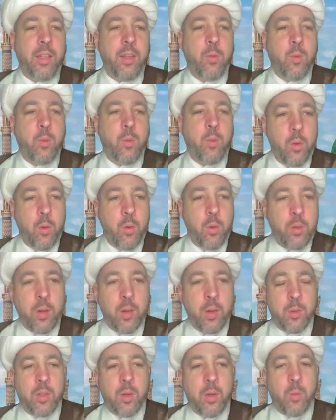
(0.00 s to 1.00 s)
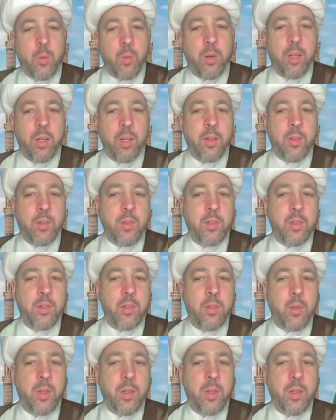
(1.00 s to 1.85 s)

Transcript: he rode there with someone else.